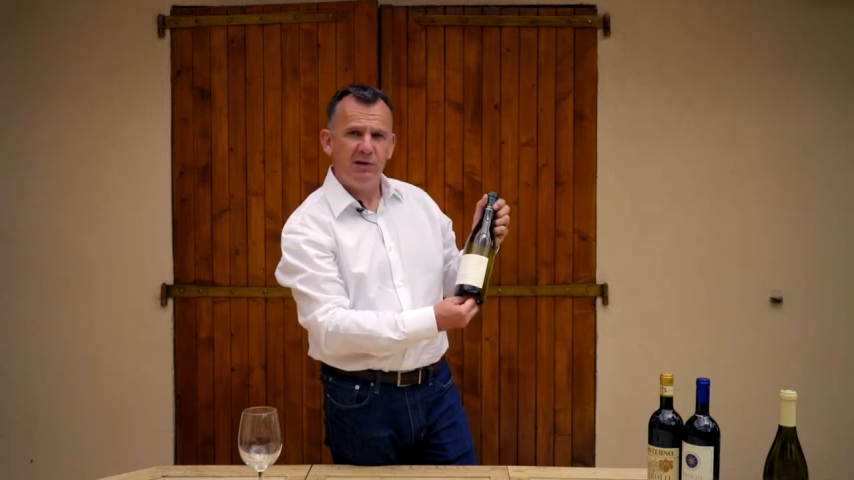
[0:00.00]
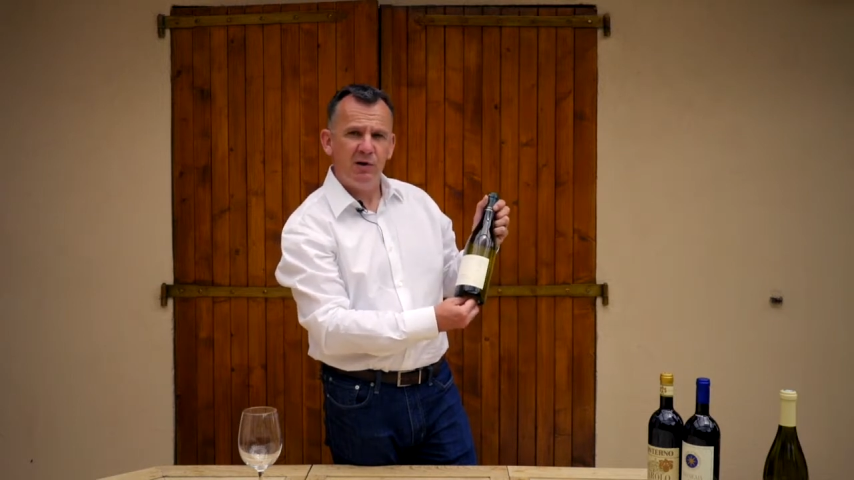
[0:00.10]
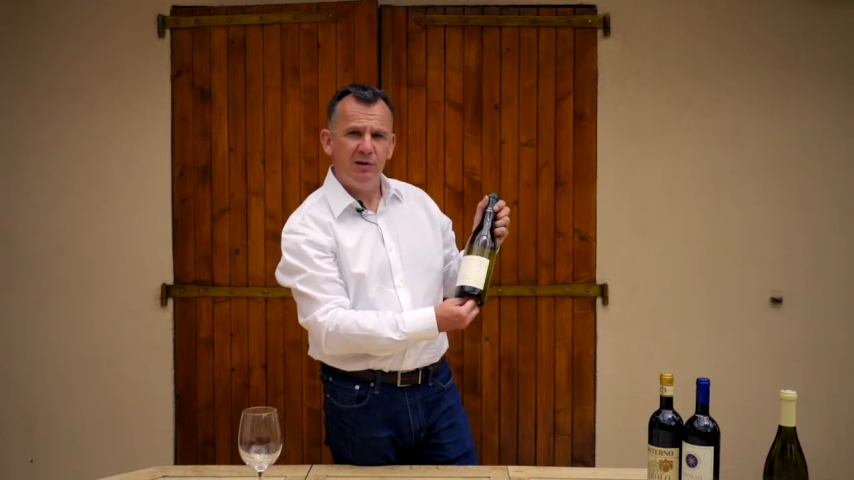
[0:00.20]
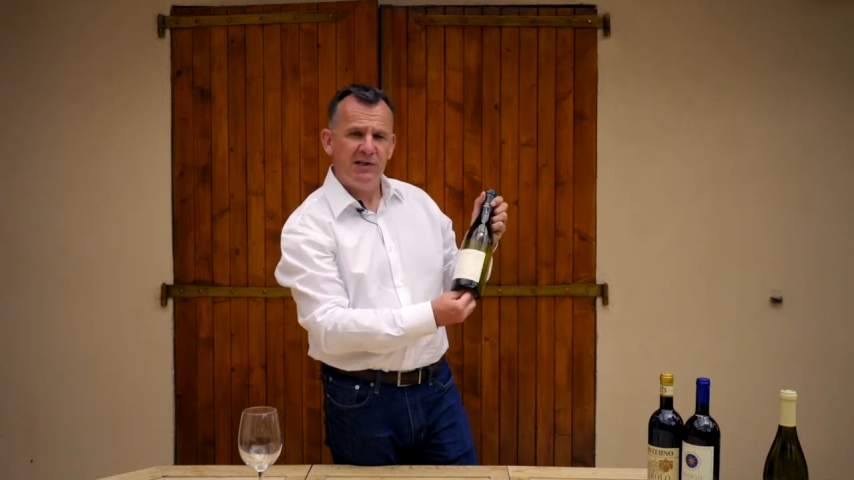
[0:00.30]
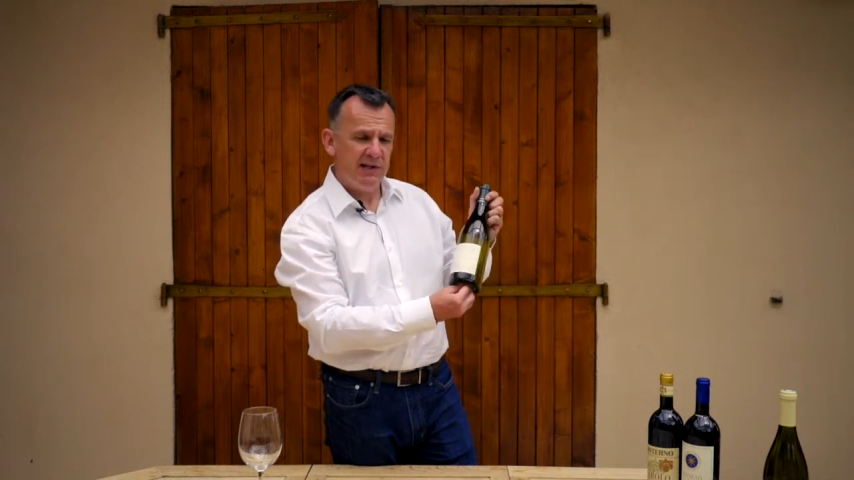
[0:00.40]

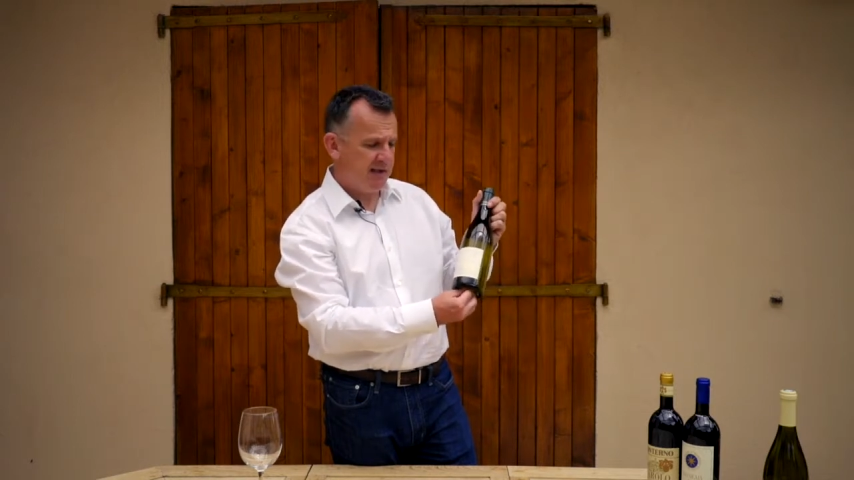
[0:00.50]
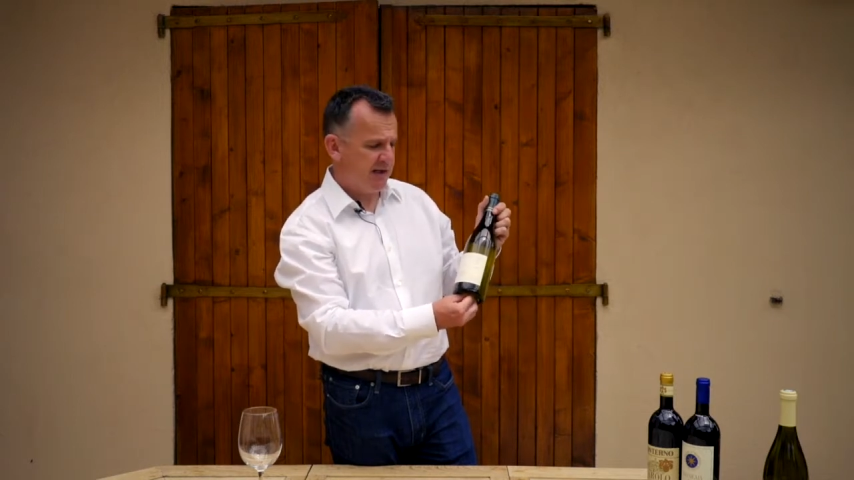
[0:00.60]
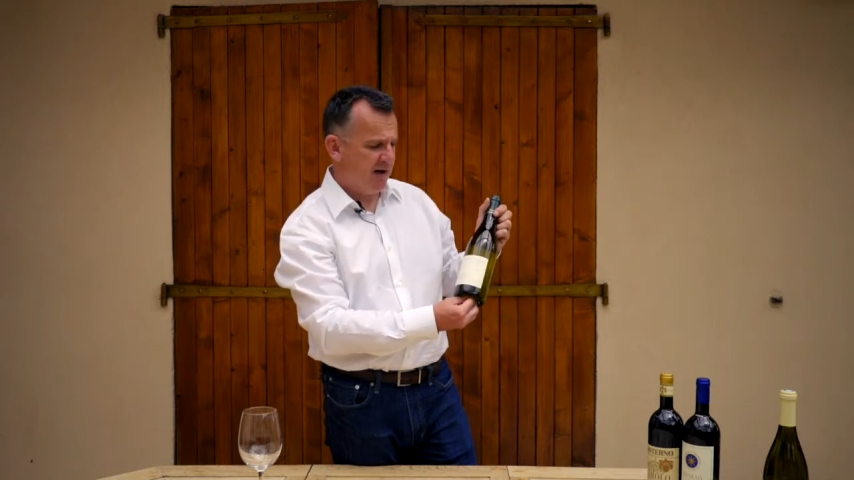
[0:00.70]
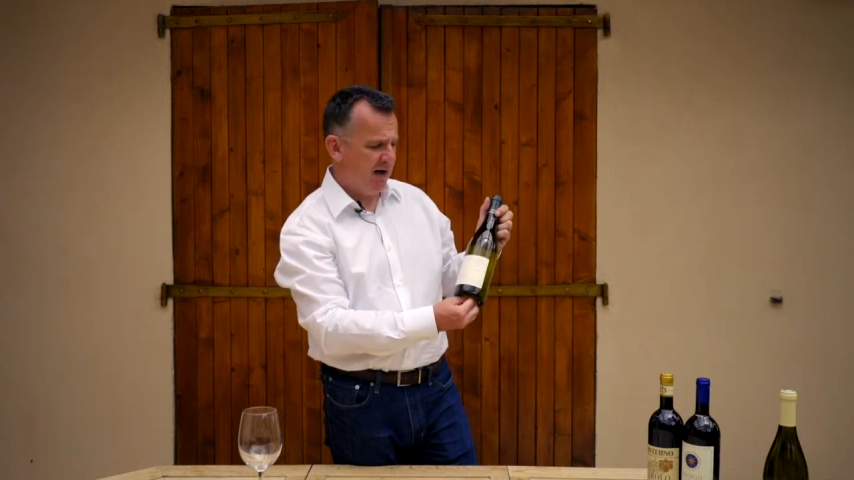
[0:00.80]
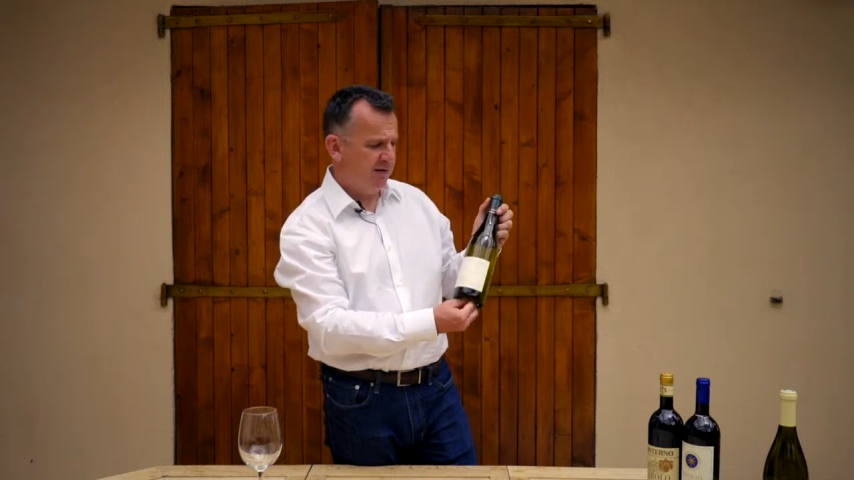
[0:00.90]
contents
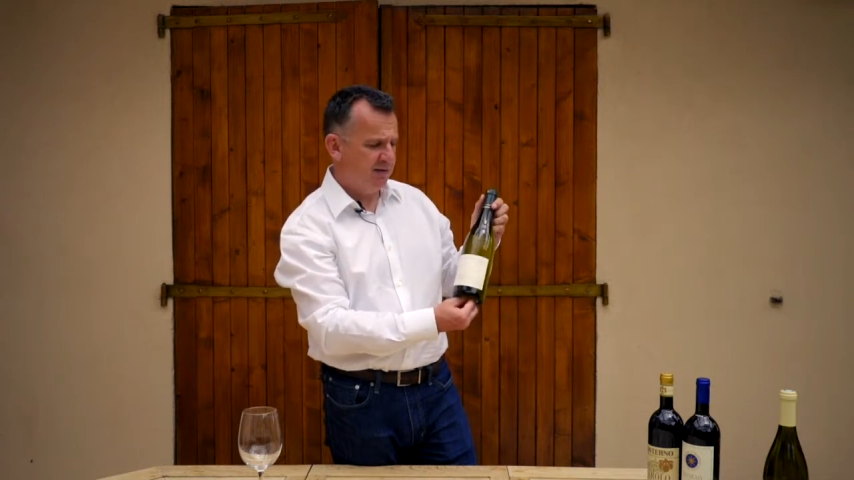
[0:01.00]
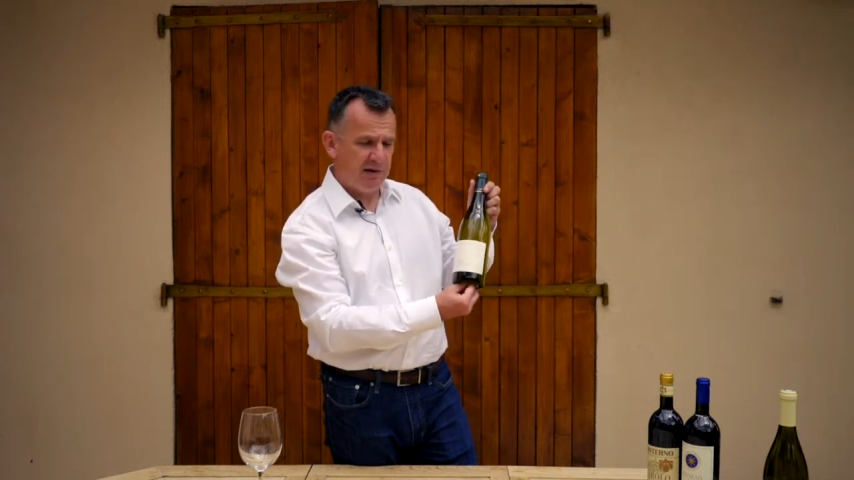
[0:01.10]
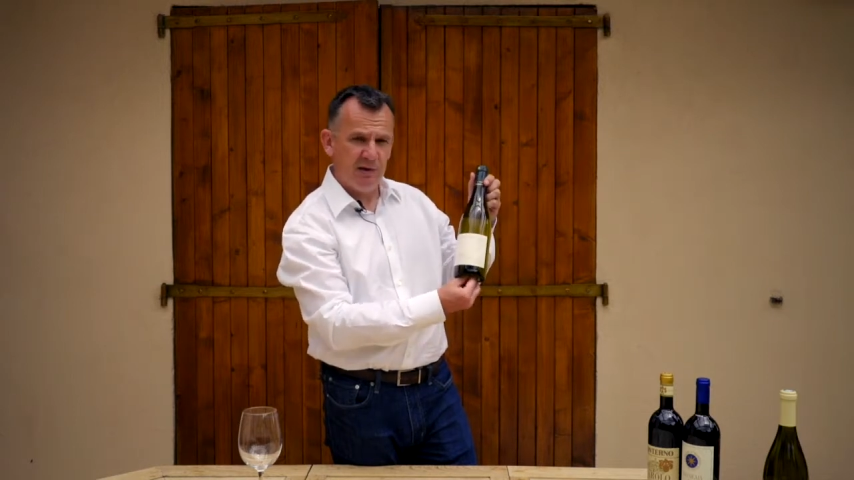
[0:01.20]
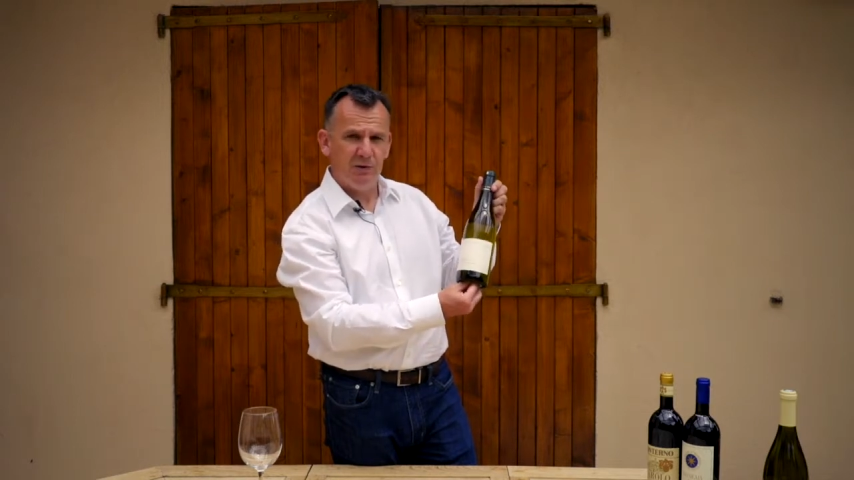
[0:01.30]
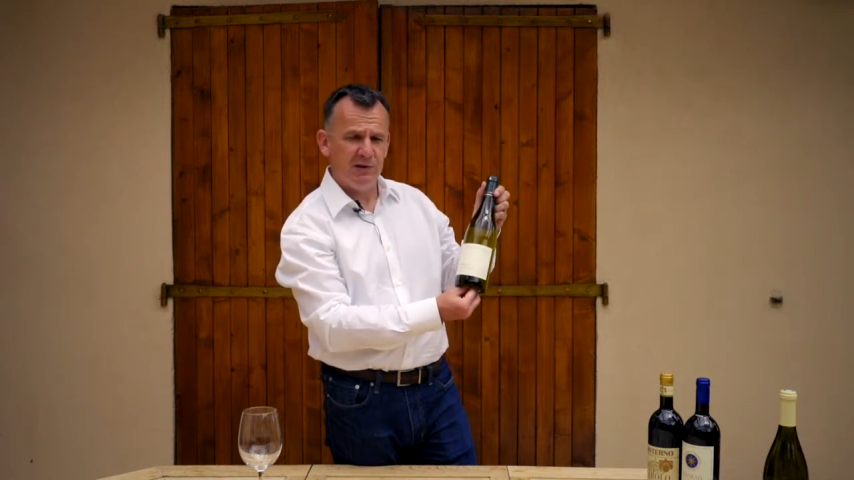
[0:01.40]
there are,
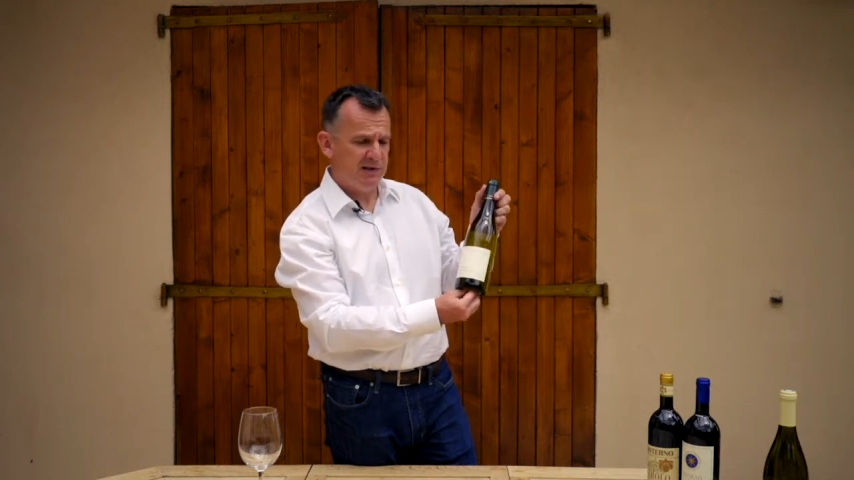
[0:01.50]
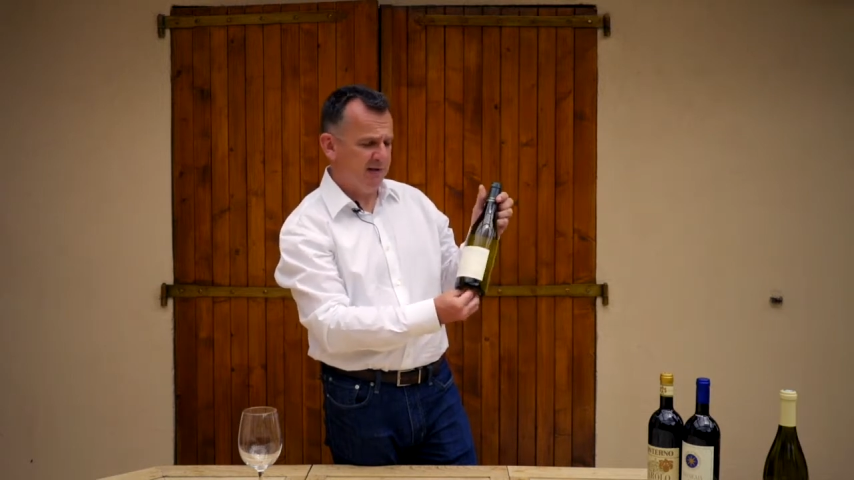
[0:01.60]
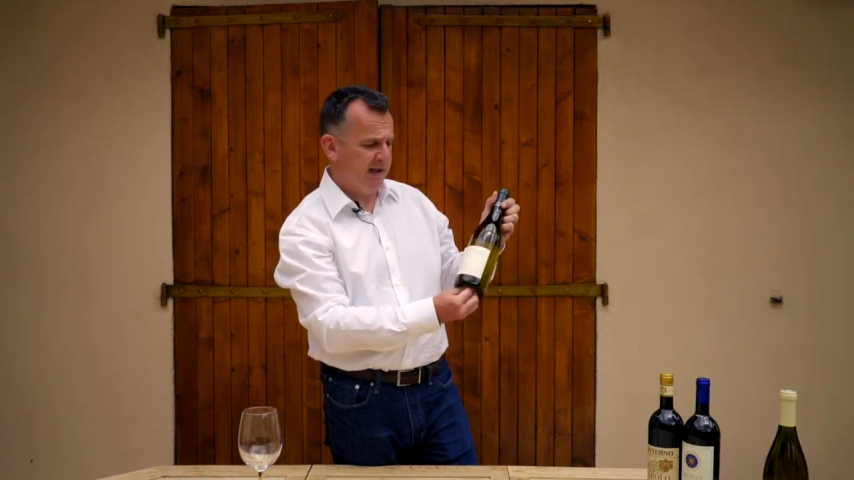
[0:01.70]
3/4 of a